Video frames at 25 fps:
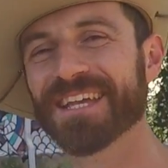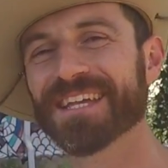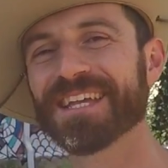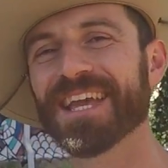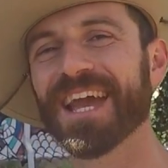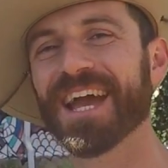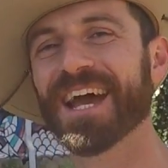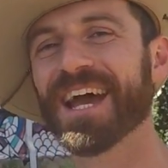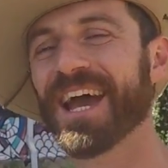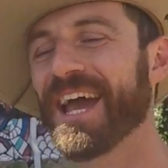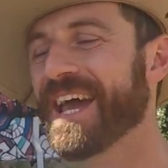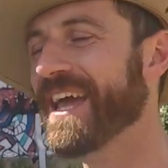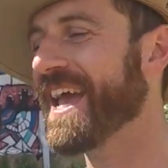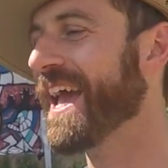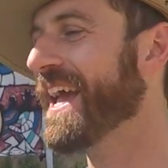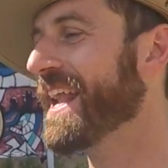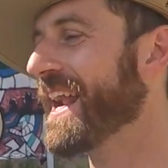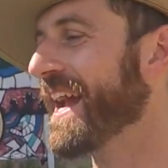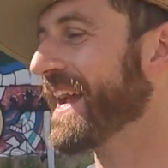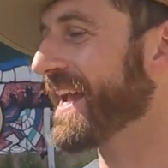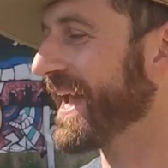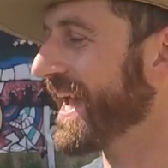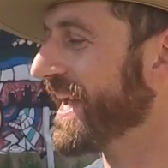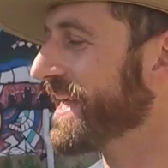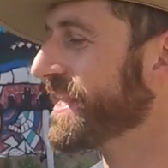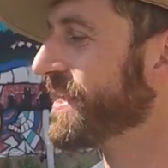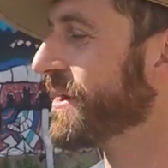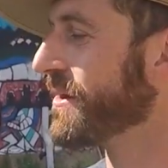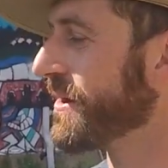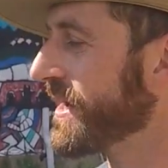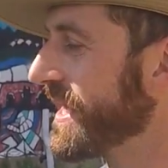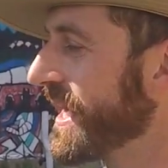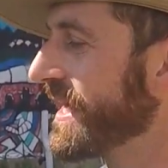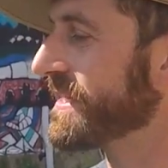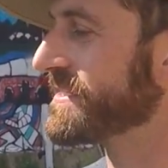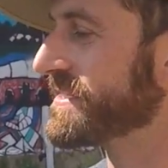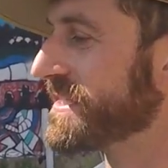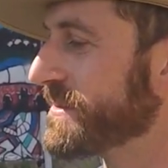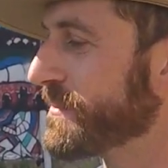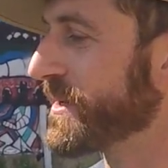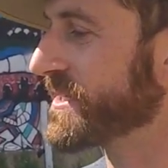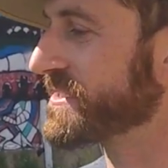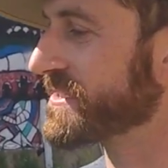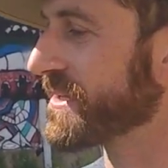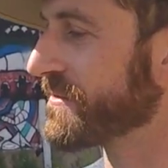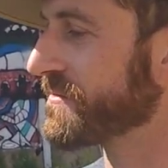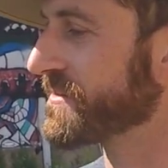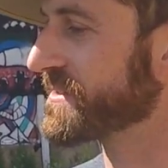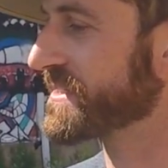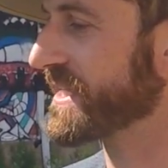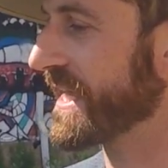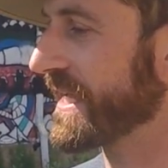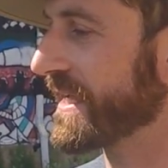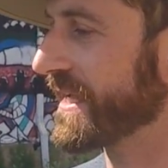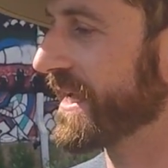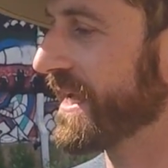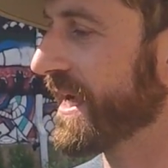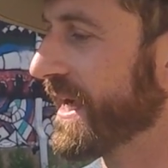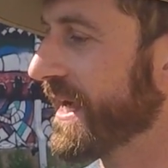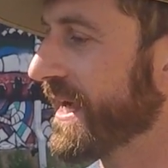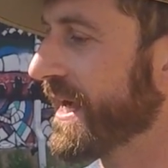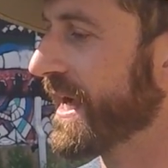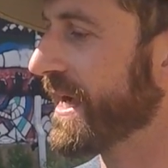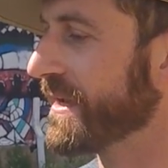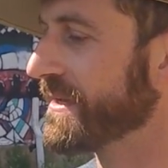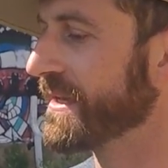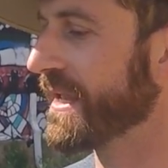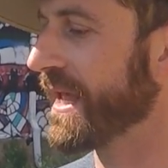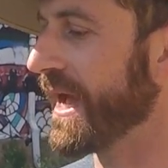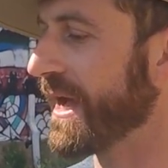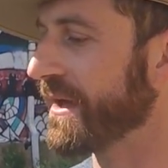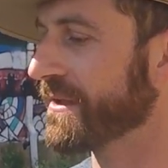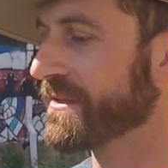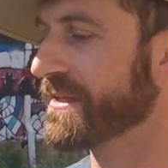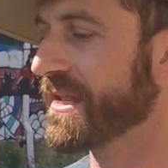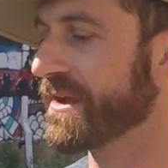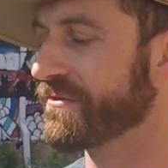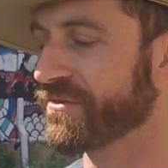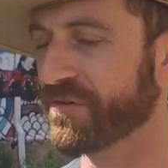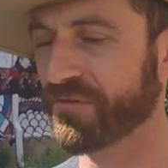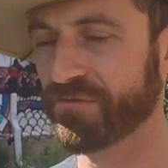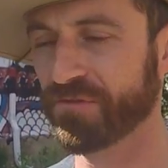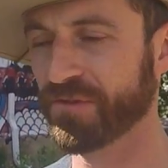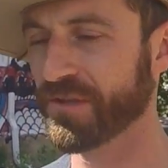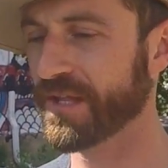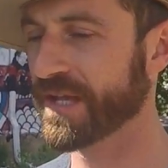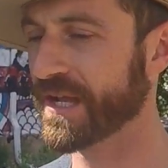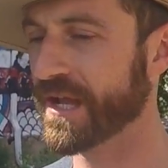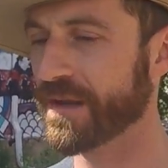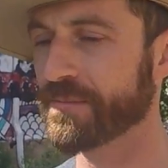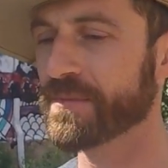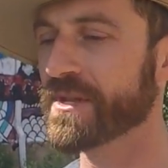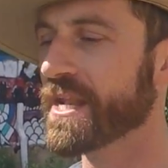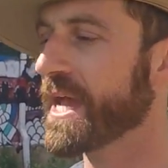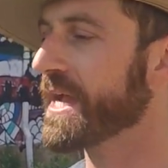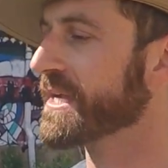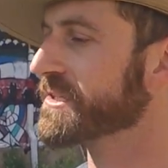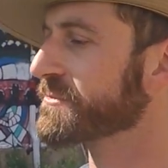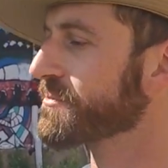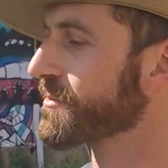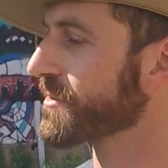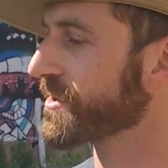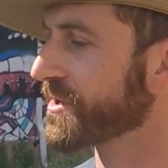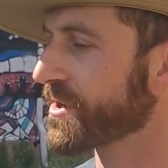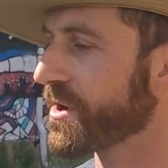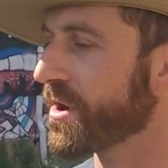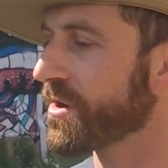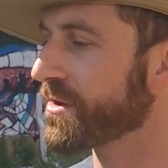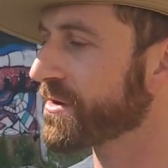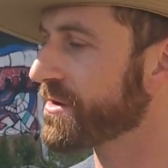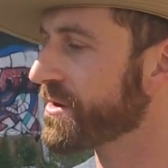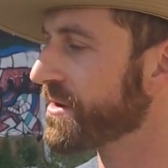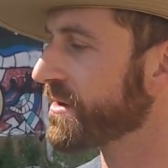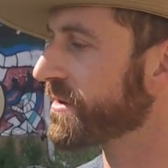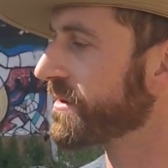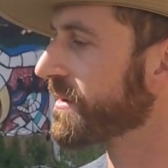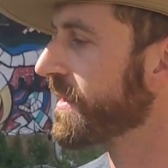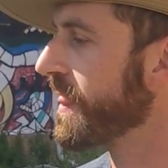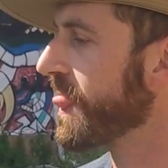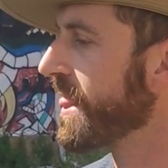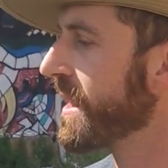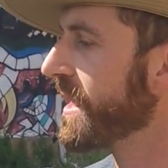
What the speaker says: I see myself as like I'll never feel like I'm an expert gardener.